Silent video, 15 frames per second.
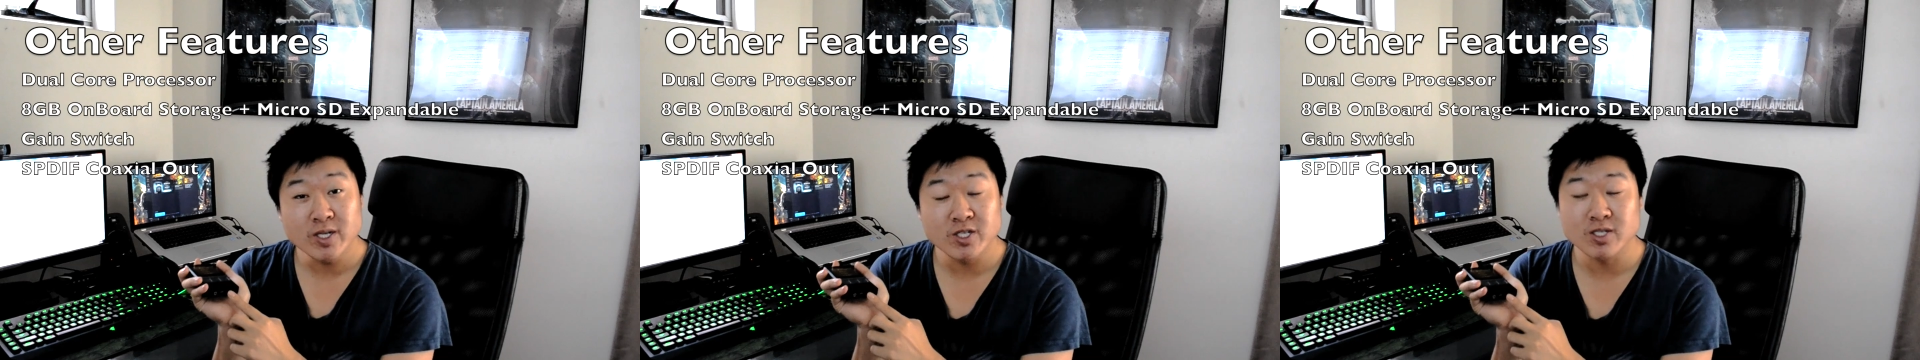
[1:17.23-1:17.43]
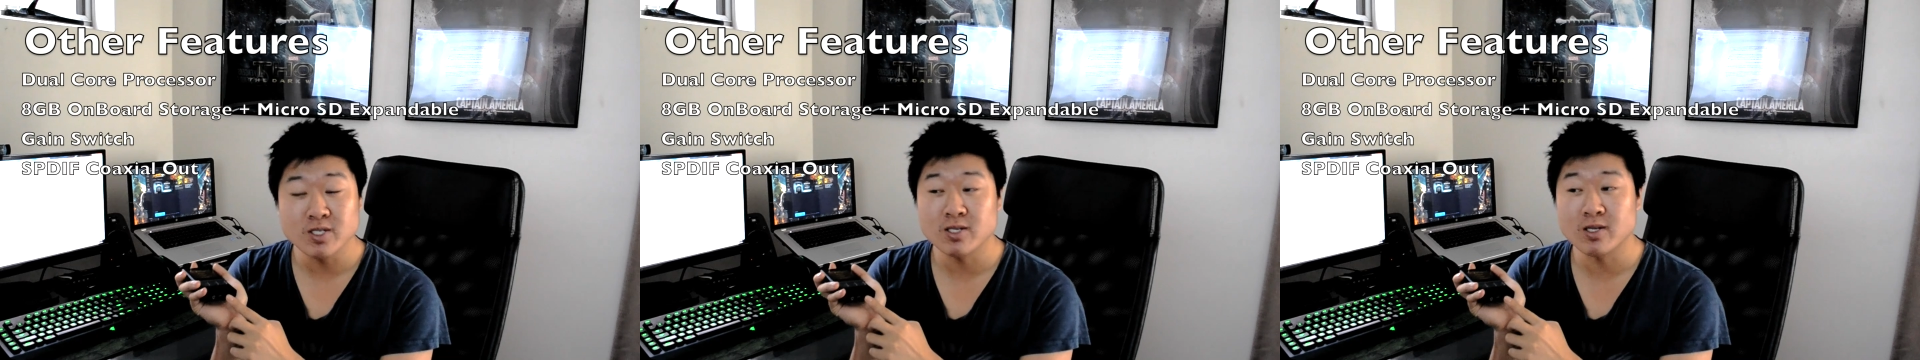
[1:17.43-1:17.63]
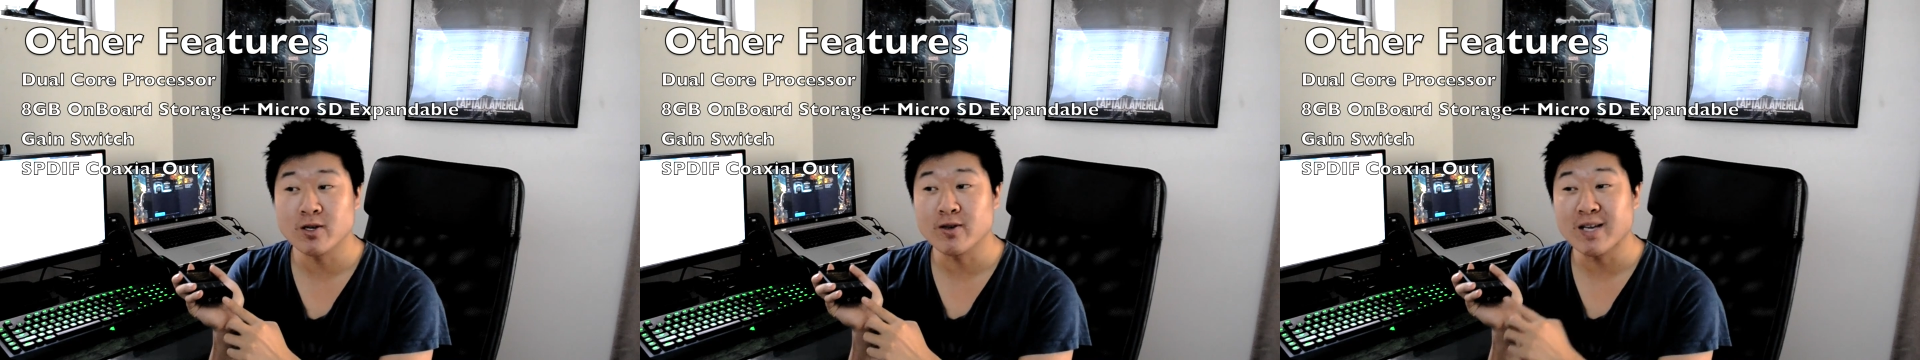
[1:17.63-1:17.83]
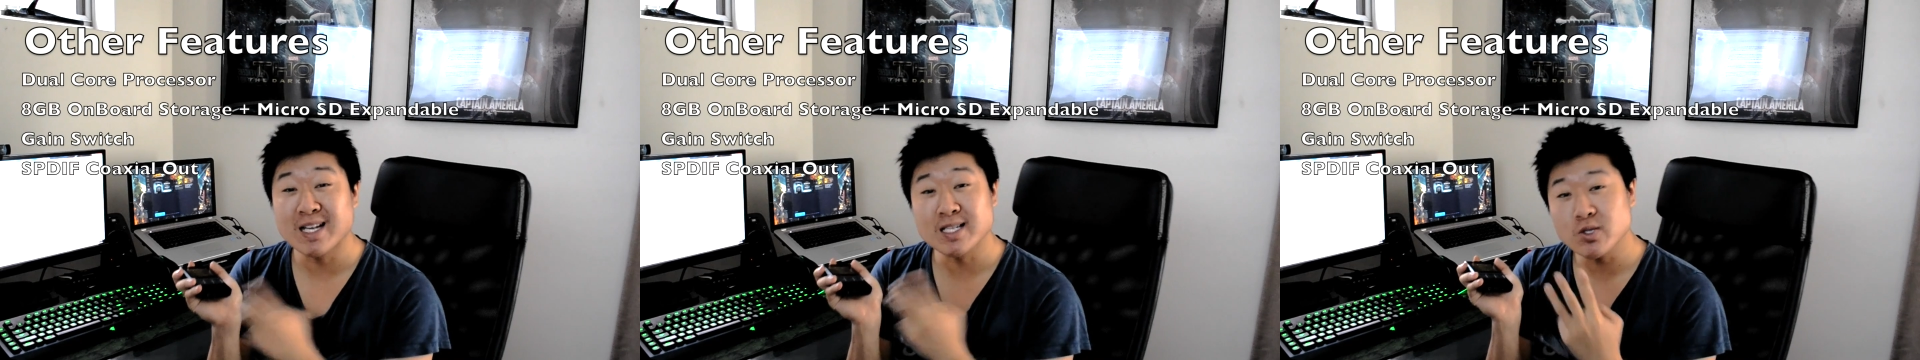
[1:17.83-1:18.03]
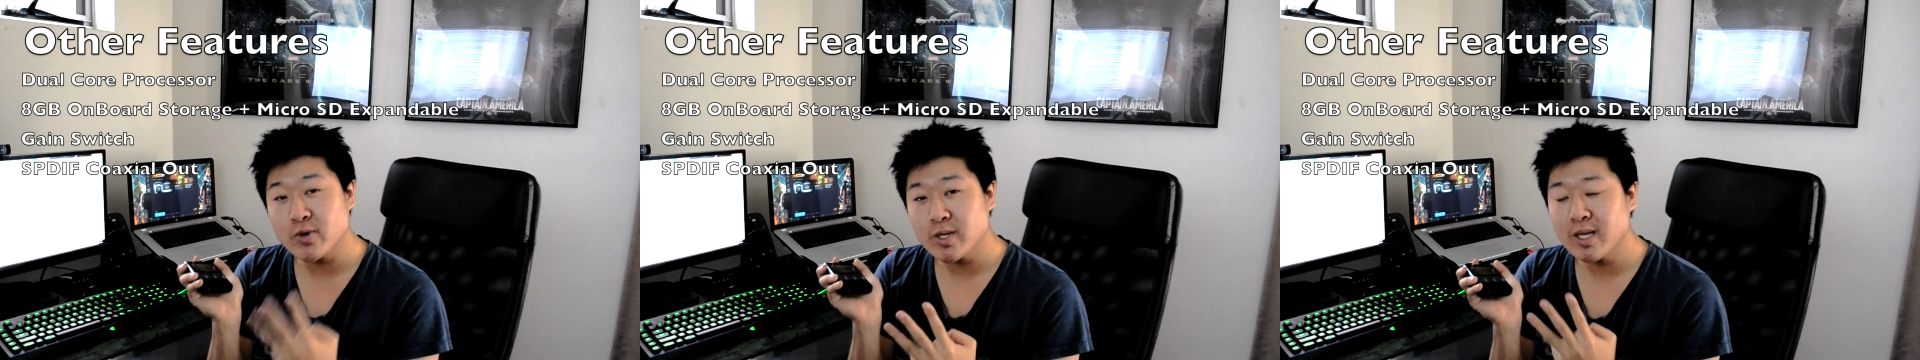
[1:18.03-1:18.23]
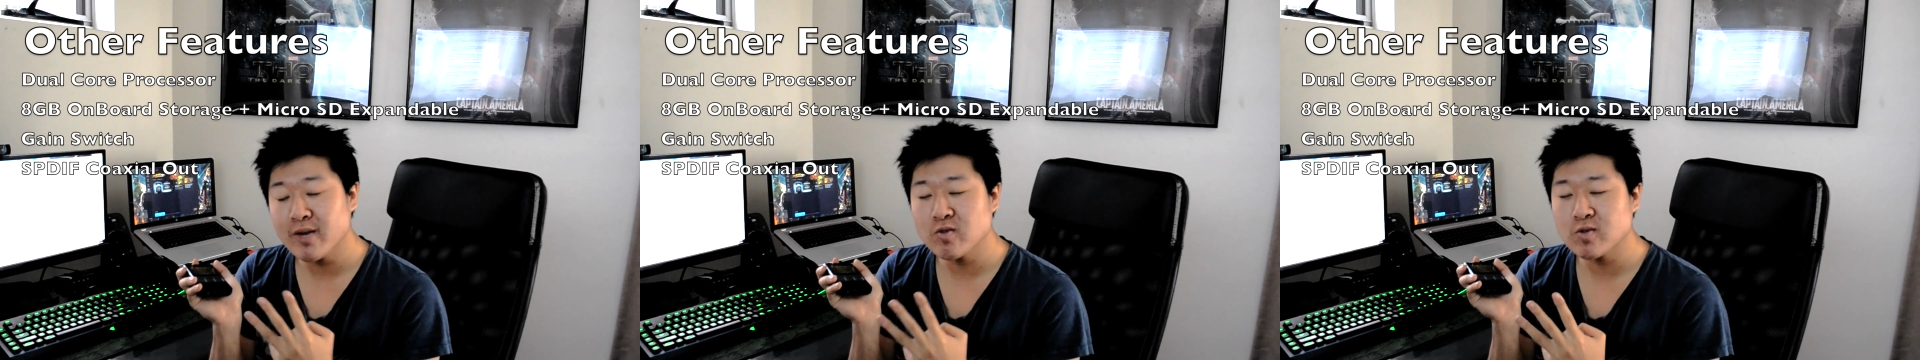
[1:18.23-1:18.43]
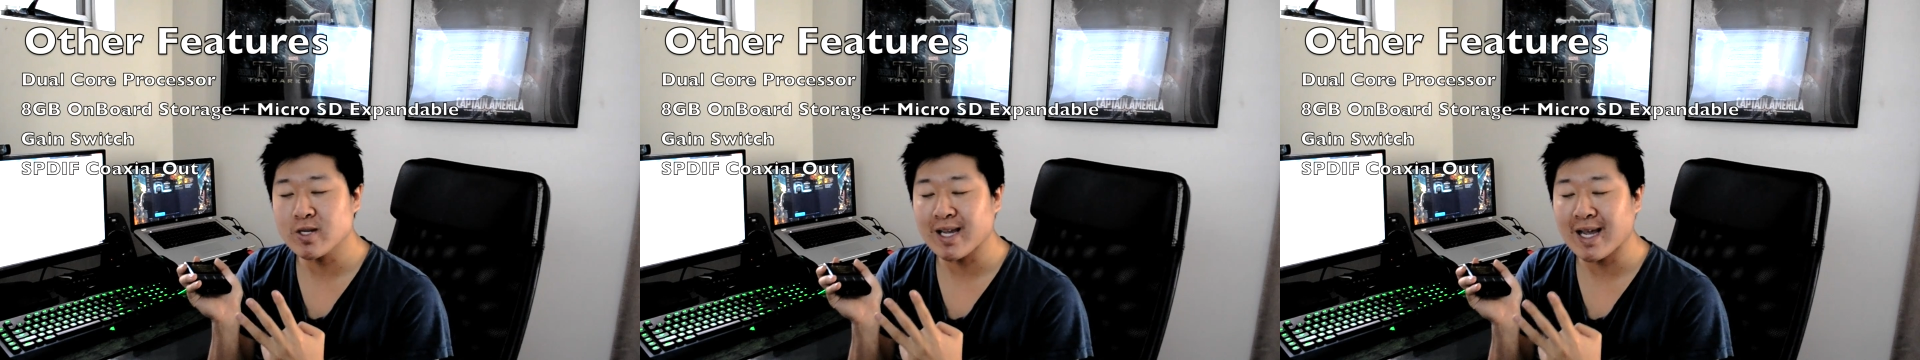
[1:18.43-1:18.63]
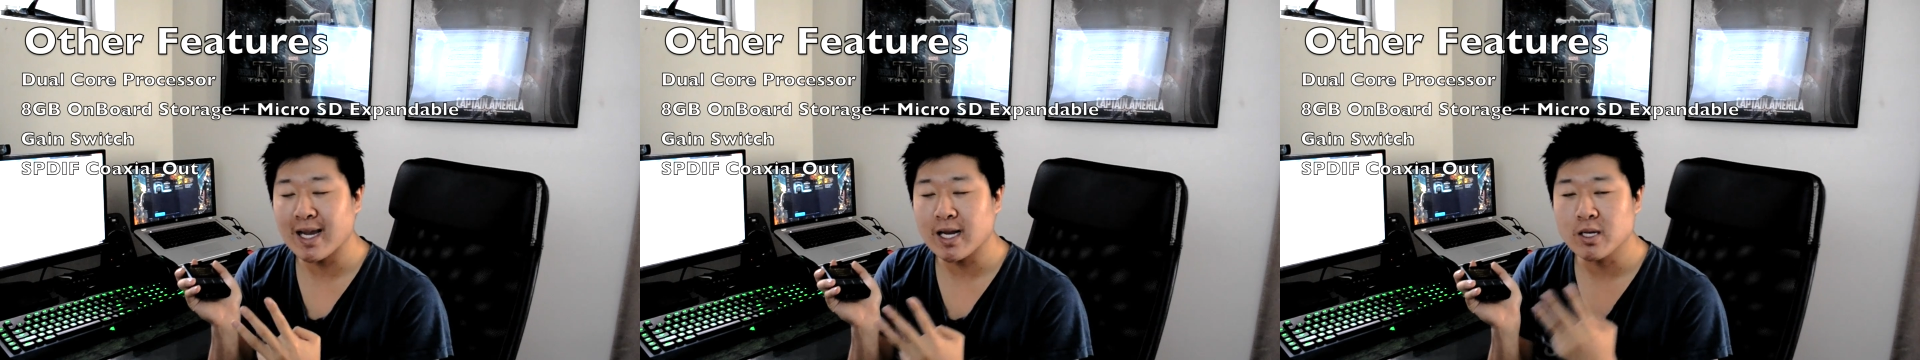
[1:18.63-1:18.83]
so it has 3 levels of
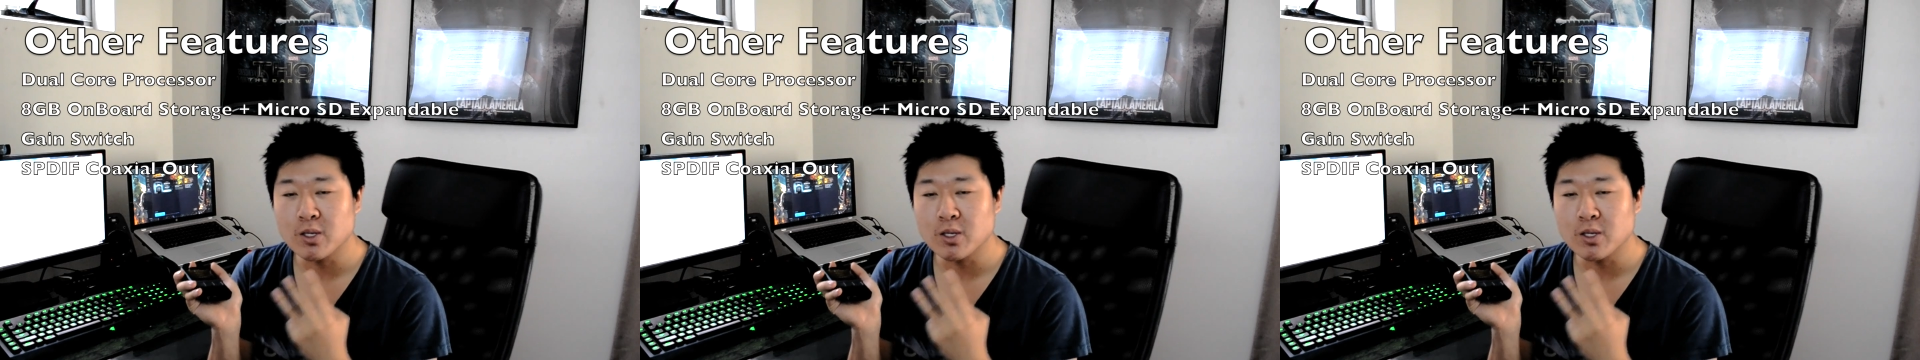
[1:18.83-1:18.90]
gain: